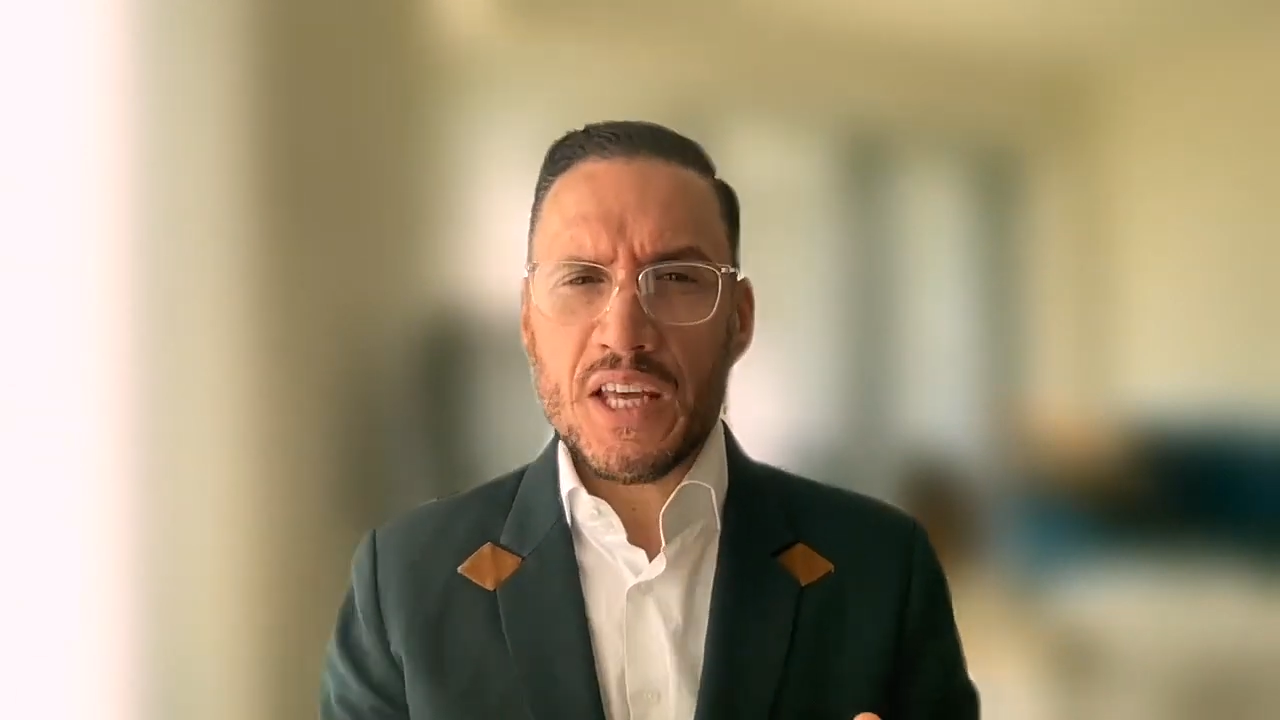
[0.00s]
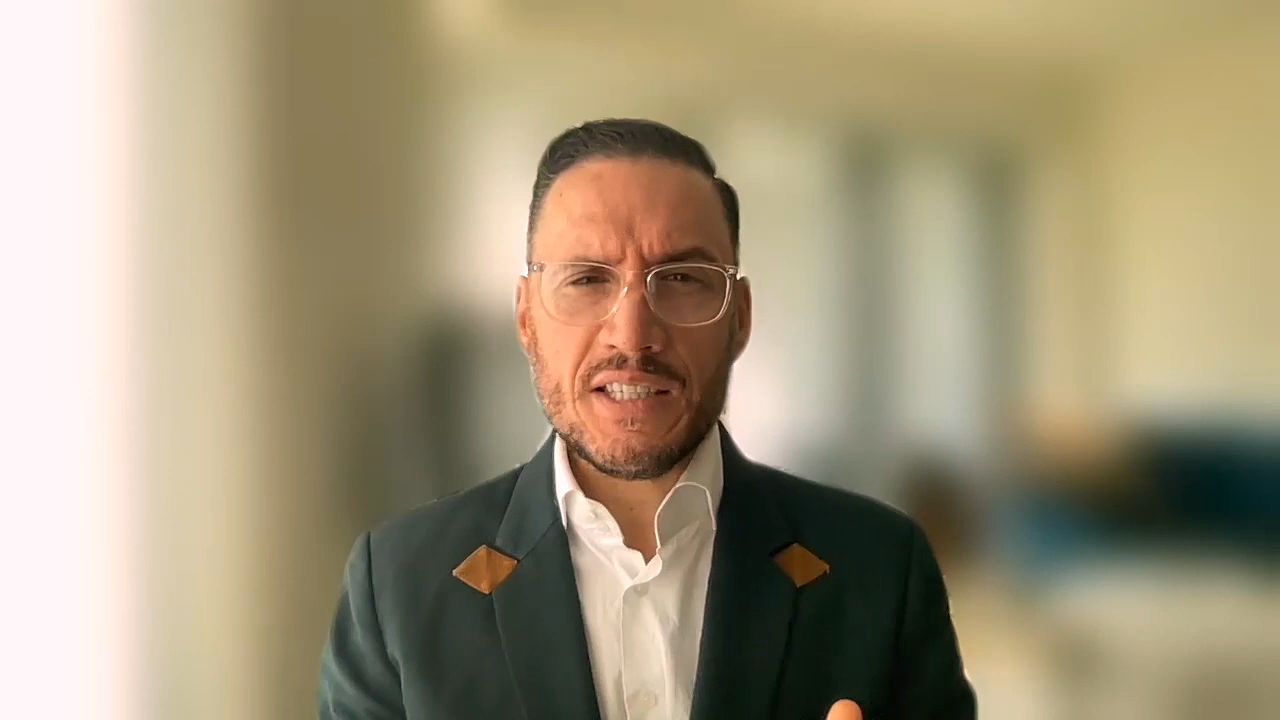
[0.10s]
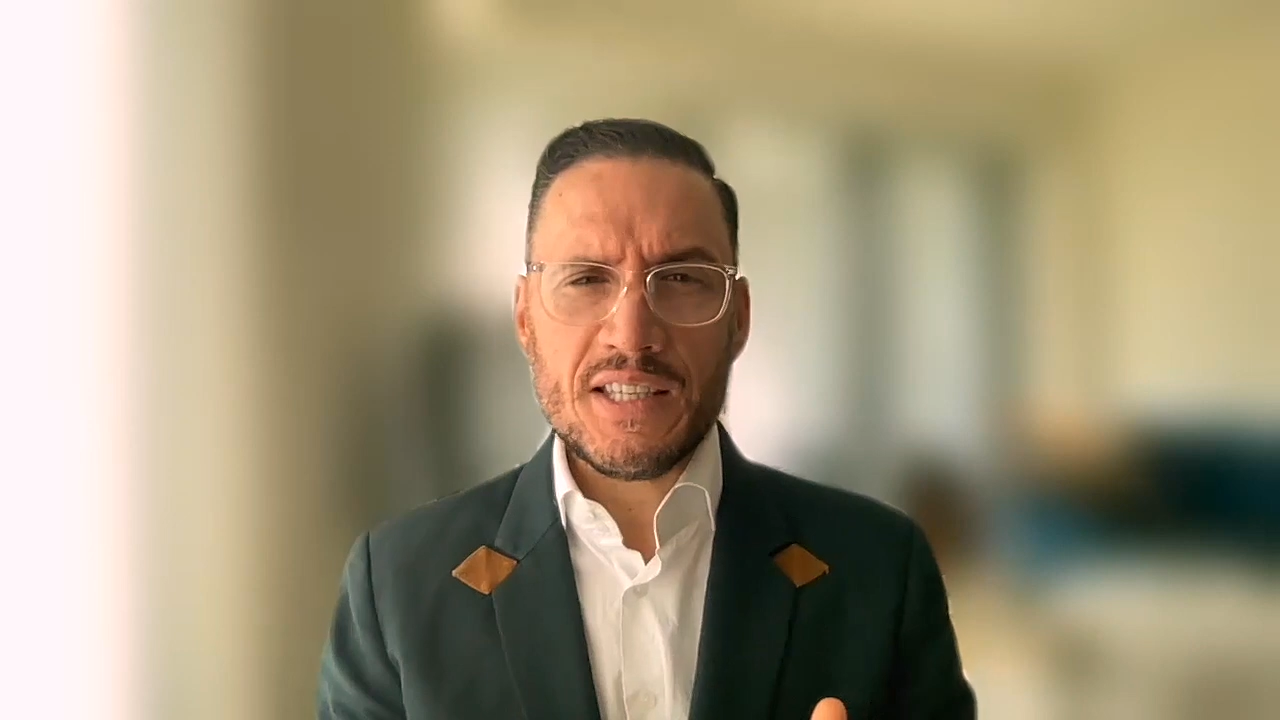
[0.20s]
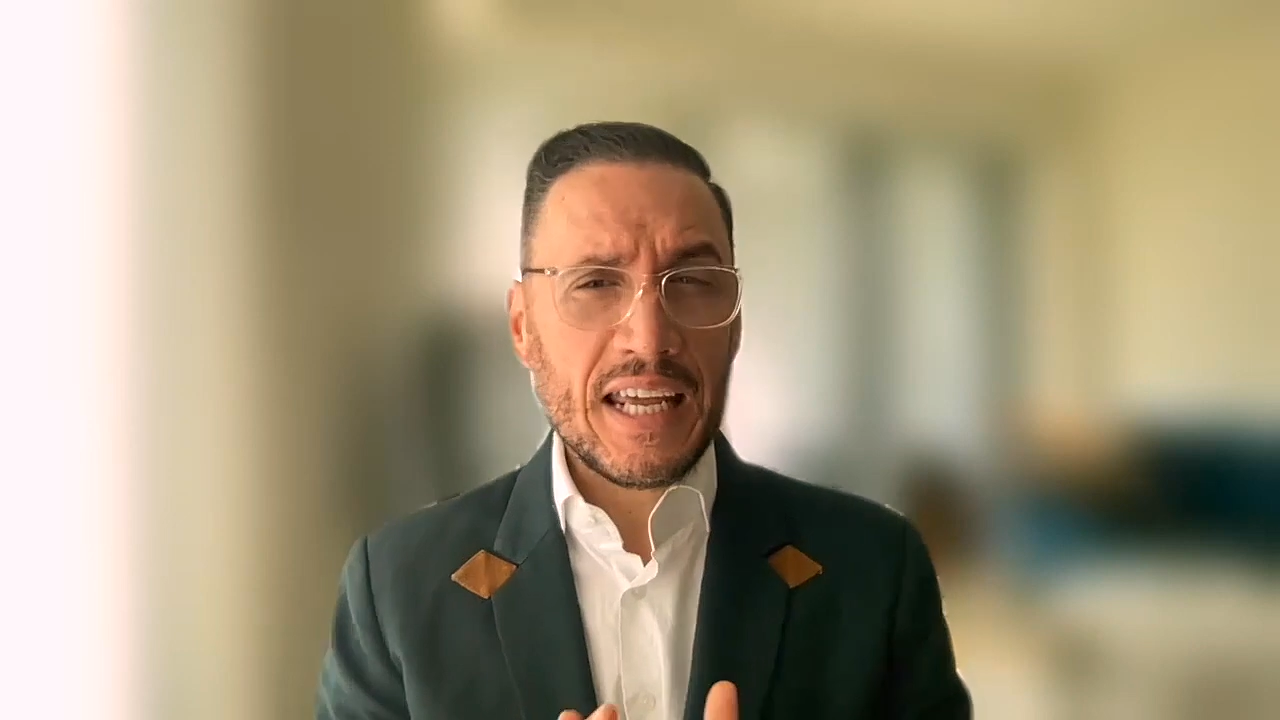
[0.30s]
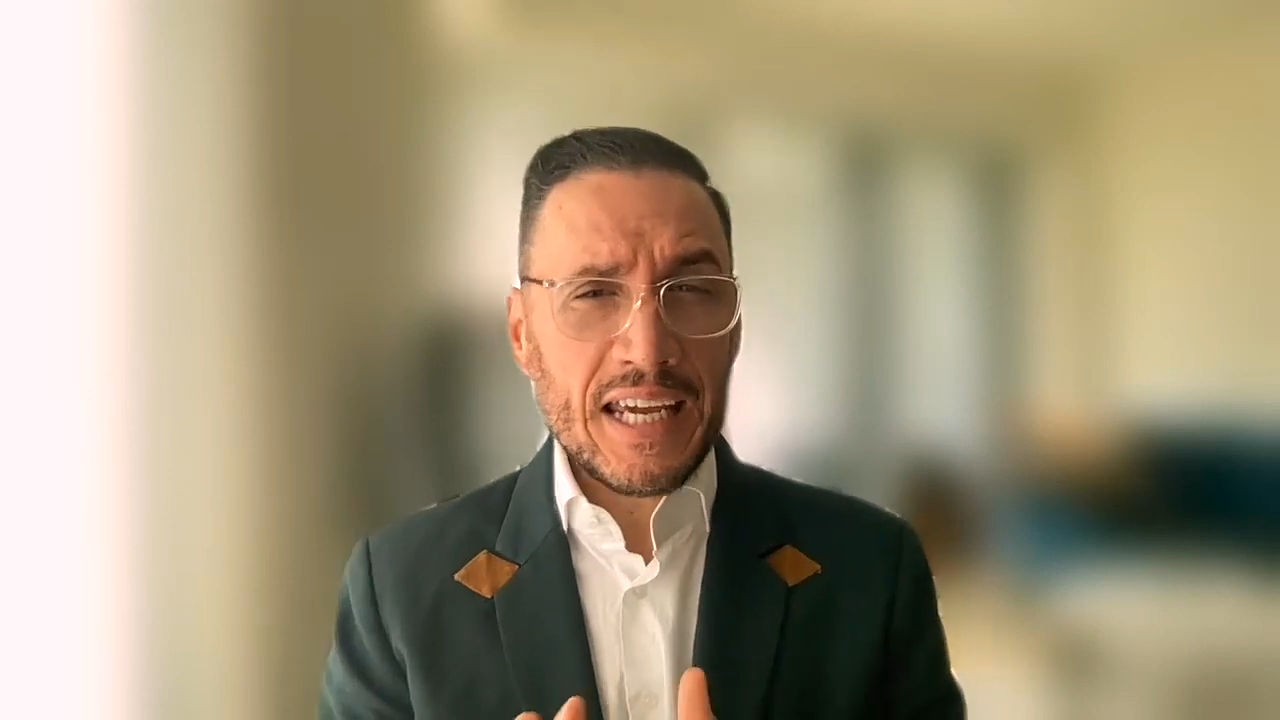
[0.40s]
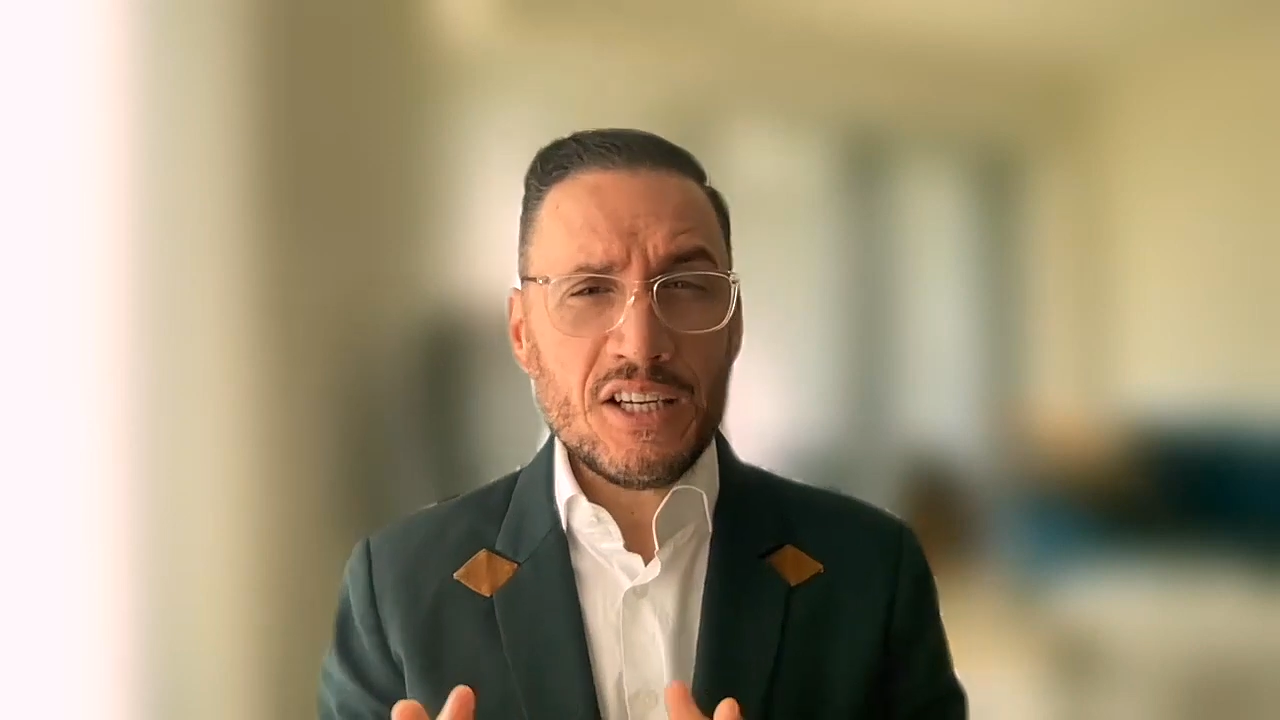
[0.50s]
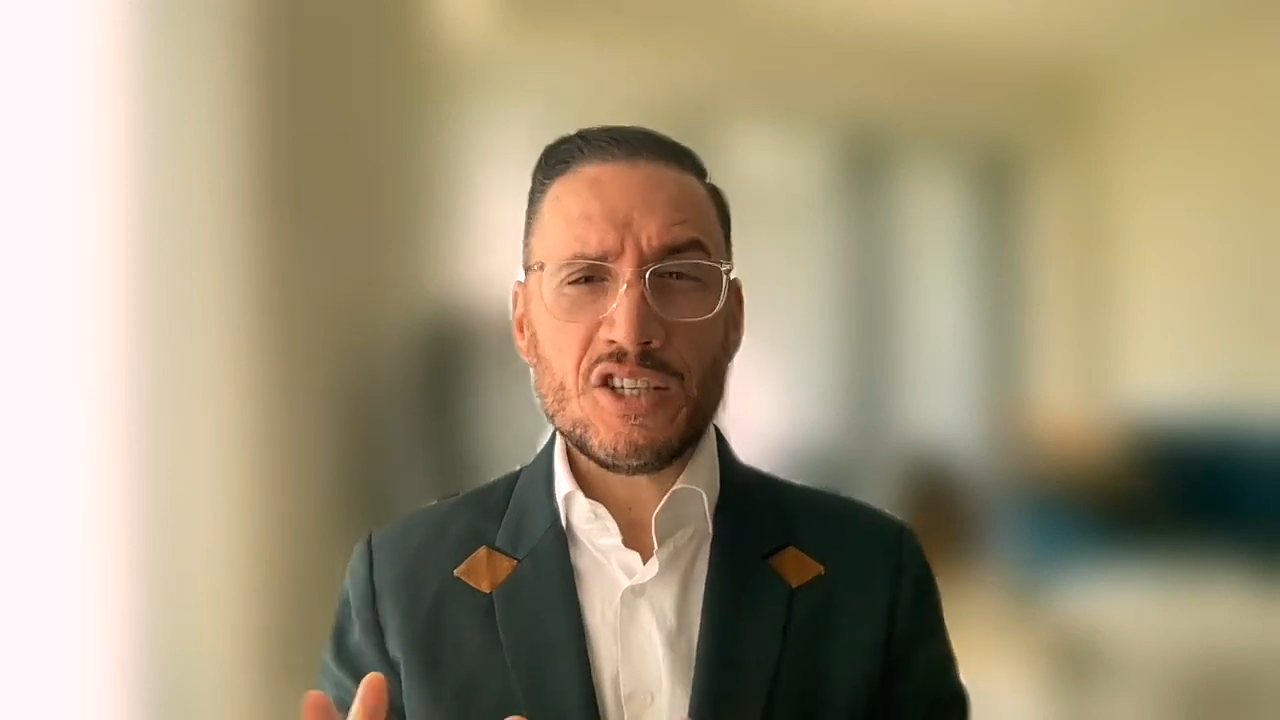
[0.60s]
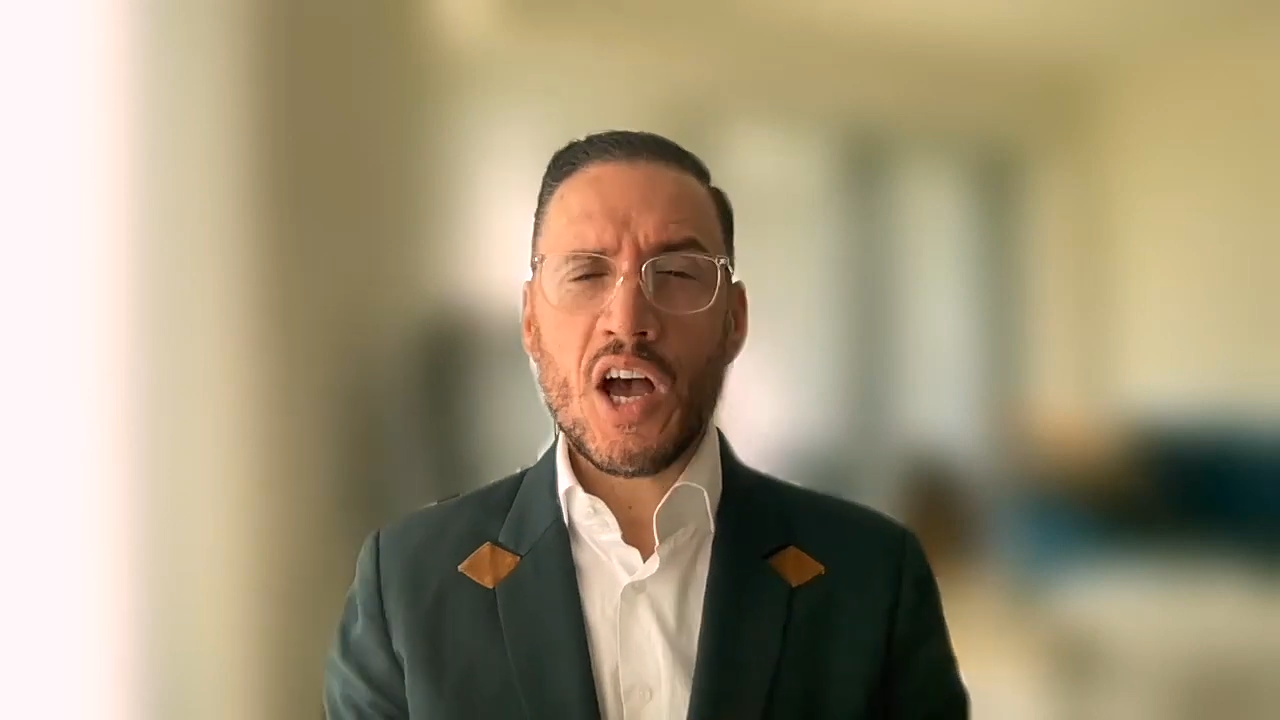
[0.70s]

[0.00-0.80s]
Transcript: is that each